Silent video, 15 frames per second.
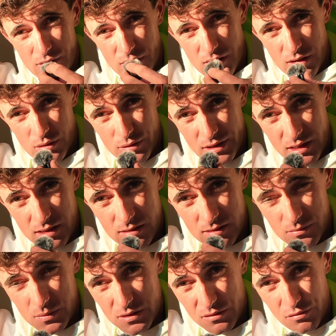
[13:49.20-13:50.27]
for that hoodie,
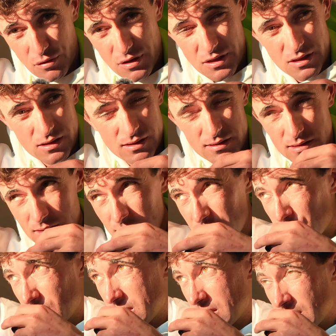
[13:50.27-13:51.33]
which is ridiculous because
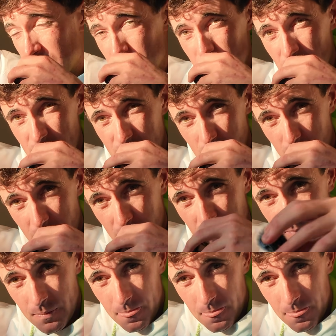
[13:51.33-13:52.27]
it's winter, but here we go.